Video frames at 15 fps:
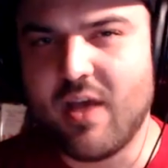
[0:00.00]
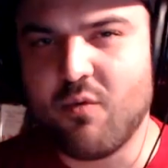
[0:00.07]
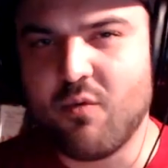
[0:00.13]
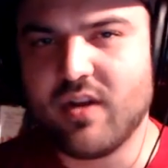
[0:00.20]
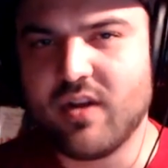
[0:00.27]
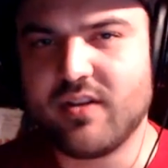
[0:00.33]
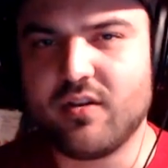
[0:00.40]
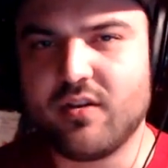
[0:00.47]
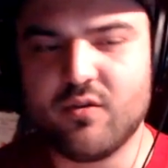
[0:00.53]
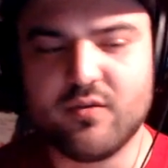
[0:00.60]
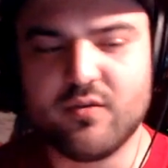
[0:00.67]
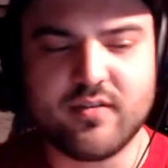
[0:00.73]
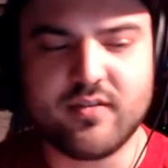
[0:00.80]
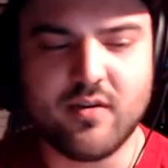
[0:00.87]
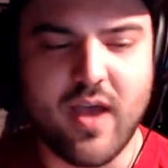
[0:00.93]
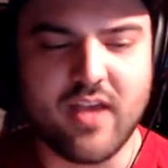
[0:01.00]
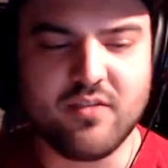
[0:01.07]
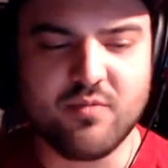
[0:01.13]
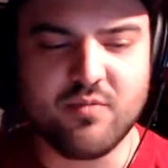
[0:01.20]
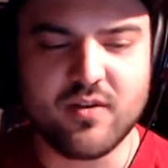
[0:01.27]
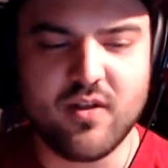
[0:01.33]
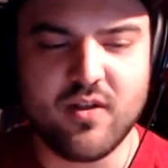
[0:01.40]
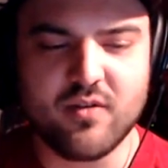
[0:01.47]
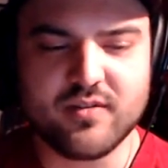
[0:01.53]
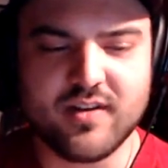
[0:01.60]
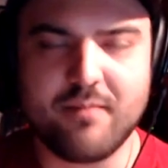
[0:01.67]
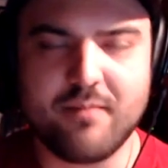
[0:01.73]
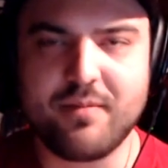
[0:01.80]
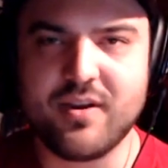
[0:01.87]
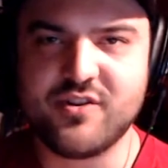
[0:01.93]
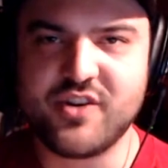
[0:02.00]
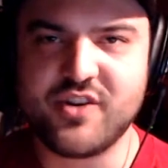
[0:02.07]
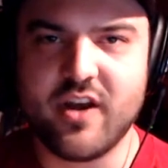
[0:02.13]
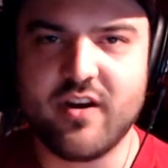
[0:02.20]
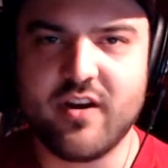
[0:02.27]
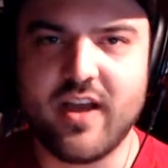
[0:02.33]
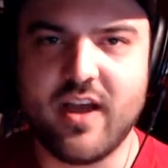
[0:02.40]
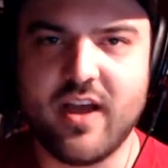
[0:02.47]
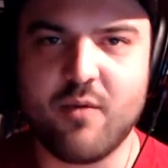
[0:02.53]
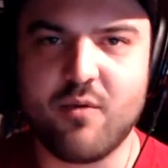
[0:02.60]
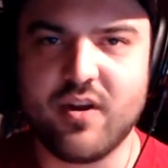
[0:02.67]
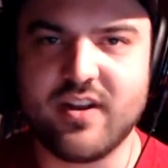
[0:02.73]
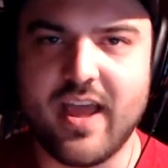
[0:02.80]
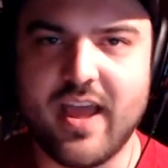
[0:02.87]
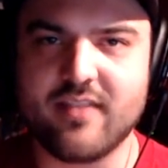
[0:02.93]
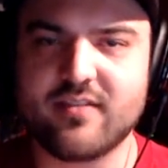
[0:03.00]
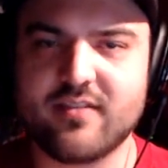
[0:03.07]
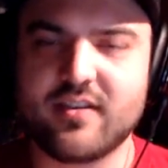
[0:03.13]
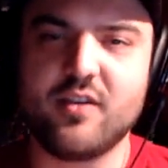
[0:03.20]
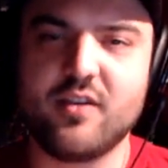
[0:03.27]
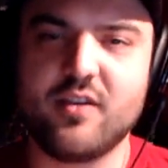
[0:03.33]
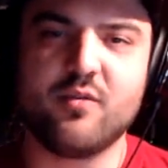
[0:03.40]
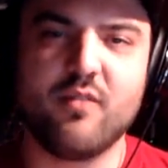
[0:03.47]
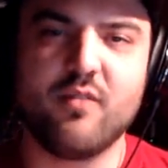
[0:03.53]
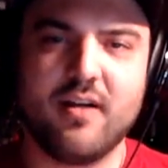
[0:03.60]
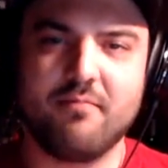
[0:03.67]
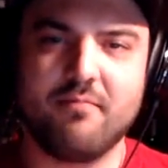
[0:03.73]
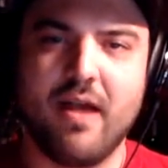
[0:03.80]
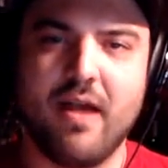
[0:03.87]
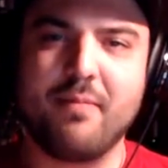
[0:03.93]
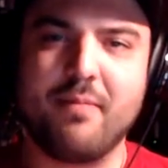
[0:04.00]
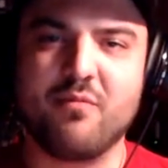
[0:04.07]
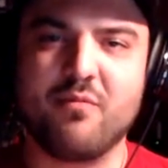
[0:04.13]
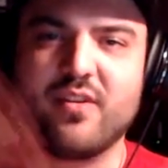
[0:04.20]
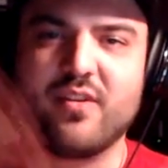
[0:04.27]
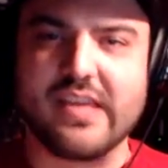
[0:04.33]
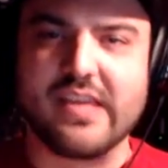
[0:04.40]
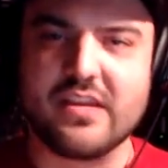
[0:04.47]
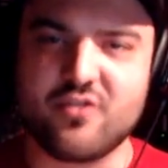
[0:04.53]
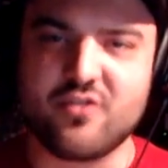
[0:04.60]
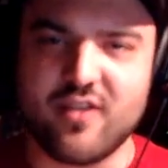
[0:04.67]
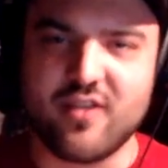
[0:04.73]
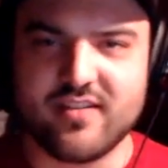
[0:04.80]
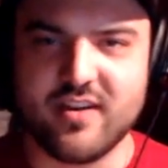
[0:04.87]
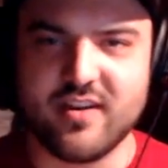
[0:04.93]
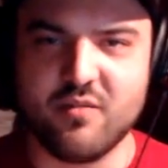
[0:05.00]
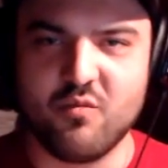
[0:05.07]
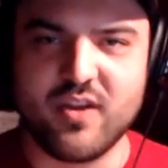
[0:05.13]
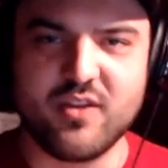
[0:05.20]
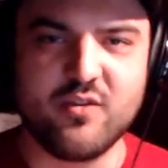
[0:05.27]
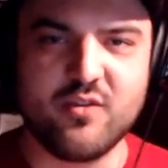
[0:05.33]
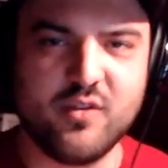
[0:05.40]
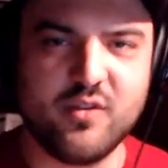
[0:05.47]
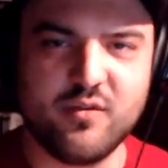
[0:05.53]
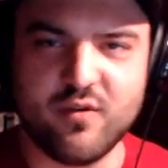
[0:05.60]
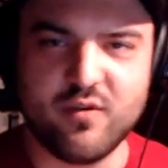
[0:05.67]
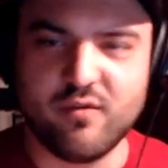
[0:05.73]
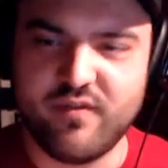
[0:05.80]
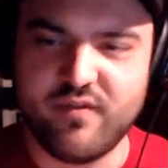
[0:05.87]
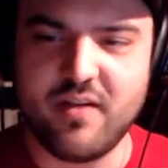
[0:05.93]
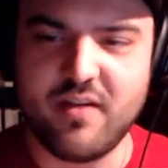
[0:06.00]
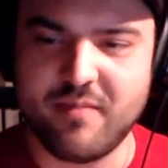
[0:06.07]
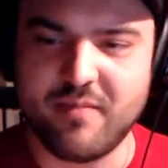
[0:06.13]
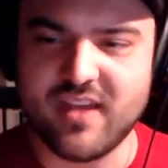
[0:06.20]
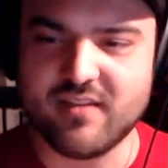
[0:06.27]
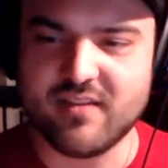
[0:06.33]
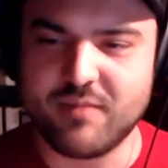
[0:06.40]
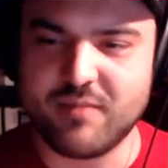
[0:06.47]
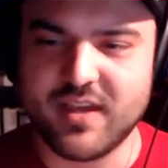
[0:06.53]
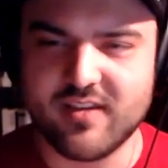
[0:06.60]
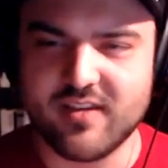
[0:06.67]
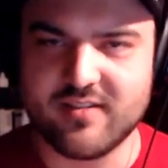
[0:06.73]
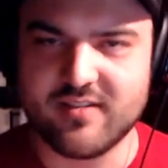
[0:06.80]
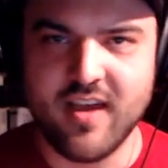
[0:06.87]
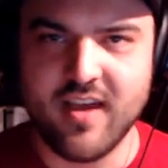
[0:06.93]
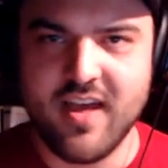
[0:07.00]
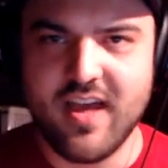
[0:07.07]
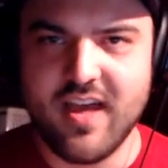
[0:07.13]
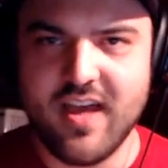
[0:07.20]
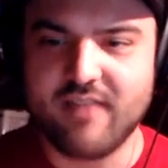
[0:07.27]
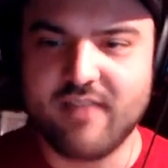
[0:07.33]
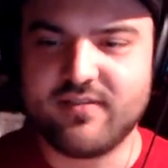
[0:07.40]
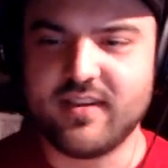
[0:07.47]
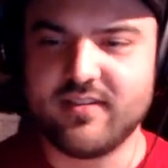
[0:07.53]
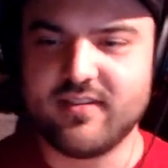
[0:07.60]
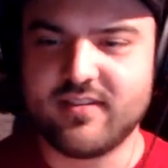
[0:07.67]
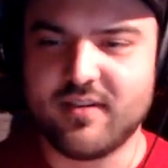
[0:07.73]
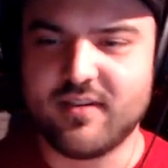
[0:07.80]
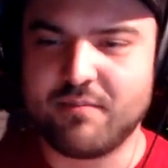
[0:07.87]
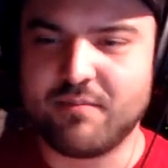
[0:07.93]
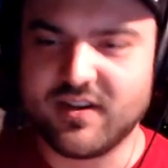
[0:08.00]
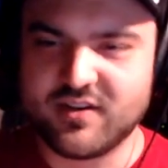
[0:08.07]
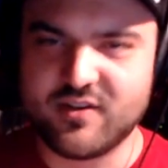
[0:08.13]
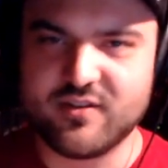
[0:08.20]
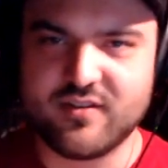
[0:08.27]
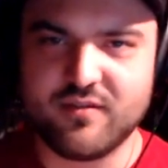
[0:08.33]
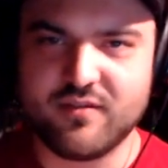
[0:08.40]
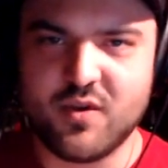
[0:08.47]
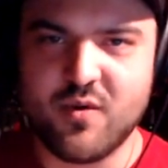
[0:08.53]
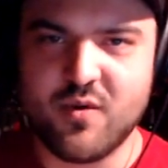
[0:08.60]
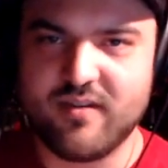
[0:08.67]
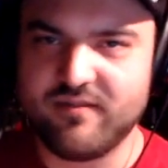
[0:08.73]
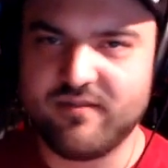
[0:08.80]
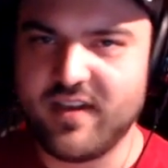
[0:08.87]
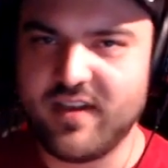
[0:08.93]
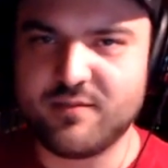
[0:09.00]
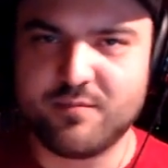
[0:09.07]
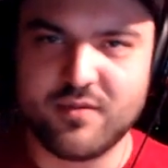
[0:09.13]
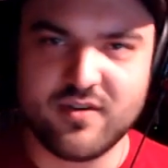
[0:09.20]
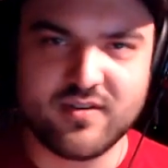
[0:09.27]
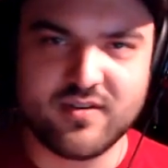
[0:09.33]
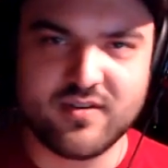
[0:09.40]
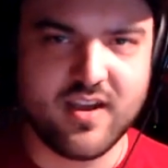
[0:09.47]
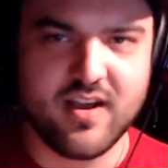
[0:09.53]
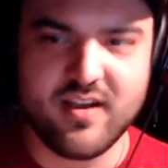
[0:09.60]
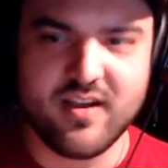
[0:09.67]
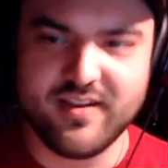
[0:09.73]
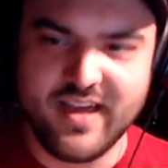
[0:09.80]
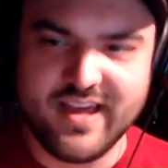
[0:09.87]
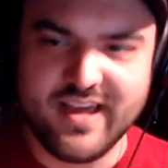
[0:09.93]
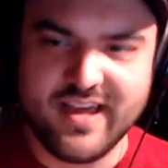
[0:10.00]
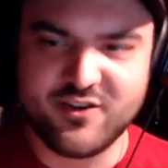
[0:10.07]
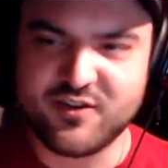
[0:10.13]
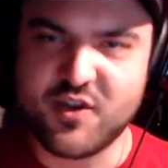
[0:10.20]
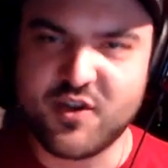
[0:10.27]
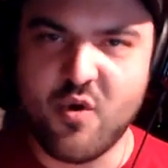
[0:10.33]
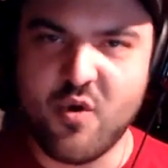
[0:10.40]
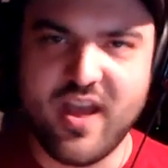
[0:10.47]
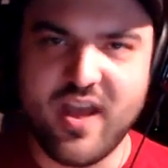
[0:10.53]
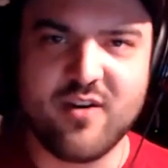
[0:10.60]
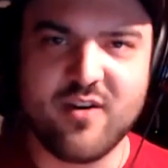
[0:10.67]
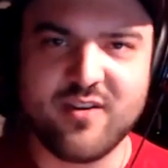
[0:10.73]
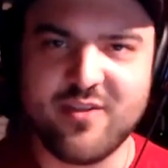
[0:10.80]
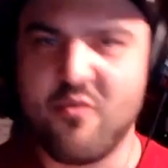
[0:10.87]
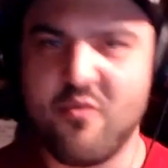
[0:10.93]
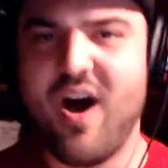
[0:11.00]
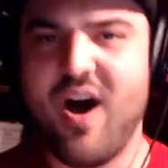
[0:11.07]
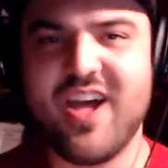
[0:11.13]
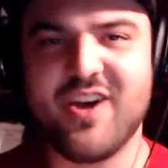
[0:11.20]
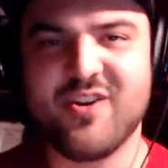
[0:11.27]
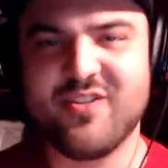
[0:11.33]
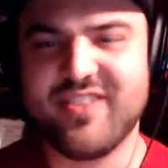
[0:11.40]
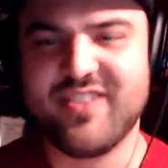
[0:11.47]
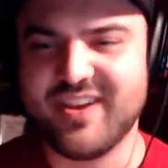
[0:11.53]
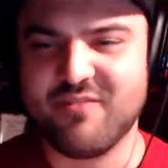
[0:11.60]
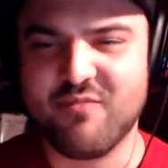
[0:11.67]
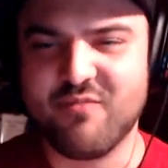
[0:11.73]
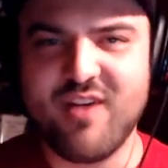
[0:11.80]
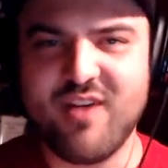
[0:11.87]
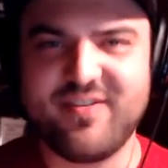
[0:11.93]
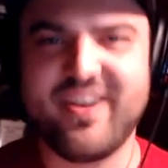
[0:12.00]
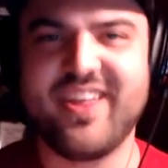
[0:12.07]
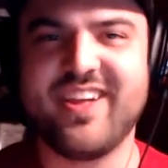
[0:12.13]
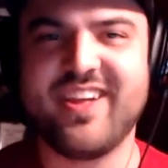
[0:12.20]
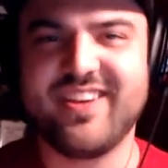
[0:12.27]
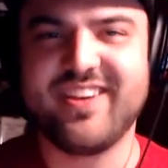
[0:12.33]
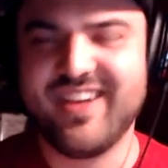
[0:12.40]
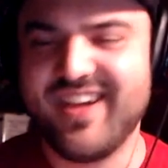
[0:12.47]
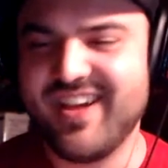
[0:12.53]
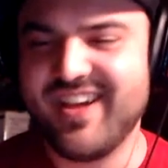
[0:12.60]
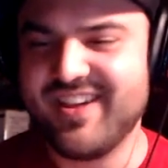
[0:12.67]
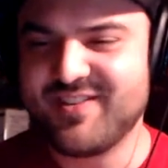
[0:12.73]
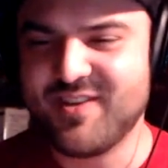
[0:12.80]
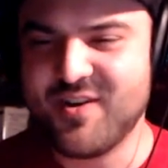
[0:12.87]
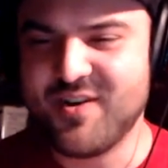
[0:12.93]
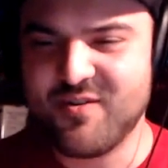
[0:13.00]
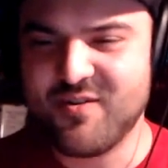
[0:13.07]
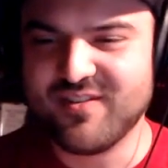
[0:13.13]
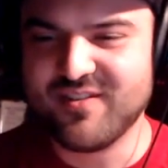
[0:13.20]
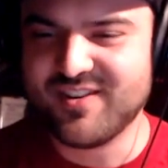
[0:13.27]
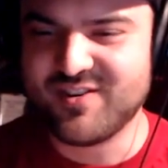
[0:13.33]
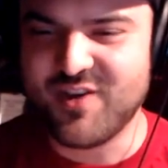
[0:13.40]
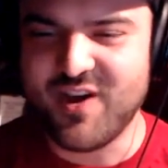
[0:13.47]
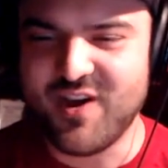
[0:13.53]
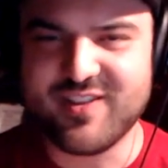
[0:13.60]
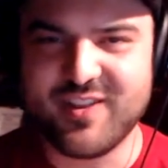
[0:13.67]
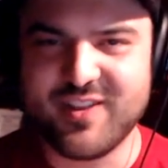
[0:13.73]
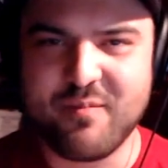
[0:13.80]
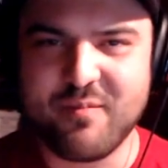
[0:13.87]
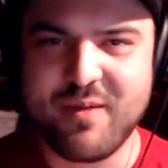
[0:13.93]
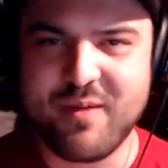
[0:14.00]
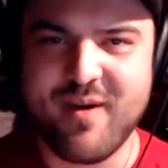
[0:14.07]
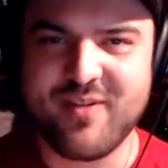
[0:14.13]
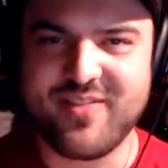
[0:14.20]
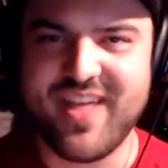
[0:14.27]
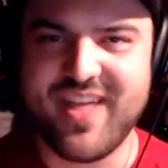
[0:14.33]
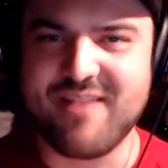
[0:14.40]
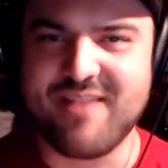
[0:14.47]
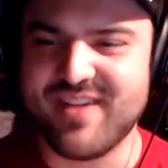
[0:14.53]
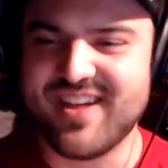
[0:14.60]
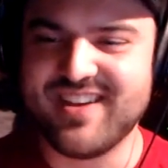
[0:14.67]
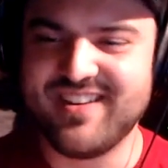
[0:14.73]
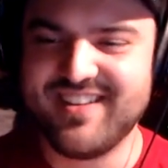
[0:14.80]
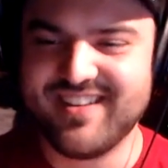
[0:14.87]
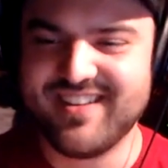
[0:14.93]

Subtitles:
want to, so as we're closing up here, Jared, I wanted to ask you, I've been really interested in what you do for fun, man, because I've seen some pictures of you on Facebook just going out in the wild and roughing it. So talk a little bit about that, man.